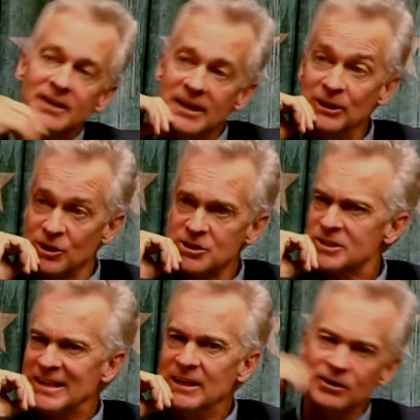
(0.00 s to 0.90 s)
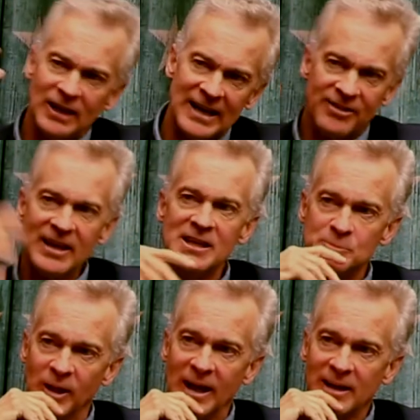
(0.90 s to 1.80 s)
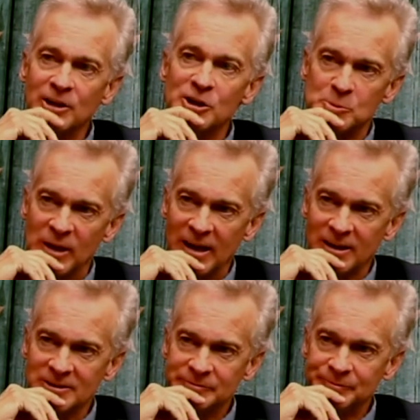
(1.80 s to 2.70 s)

he looks, he, I think he's black, he looks black.